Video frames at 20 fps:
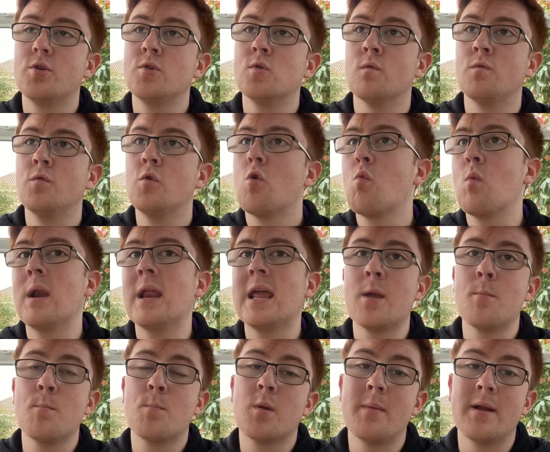sort of not really
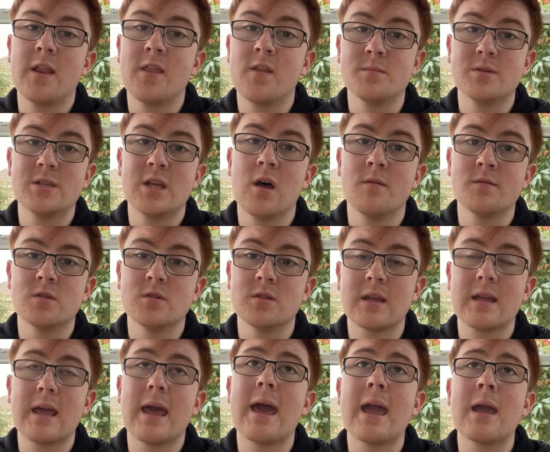implemented themselves in the
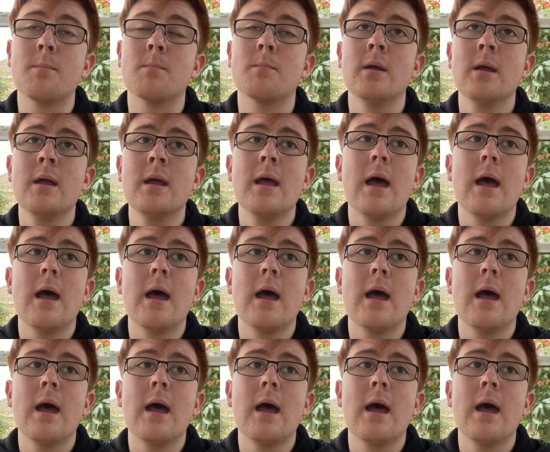game,